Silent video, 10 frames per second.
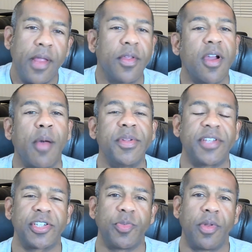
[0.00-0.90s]
the comment
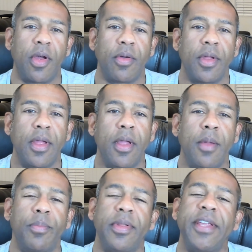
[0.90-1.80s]
section below,
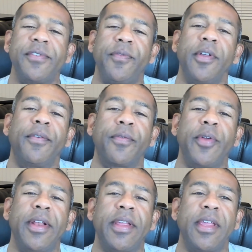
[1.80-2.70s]
please feel free
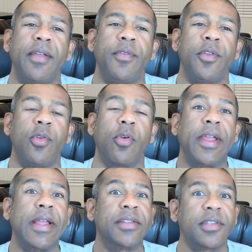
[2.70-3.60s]
to give your
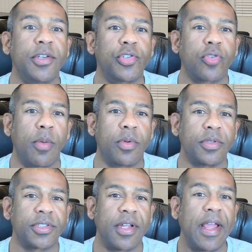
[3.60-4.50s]
insulin troubles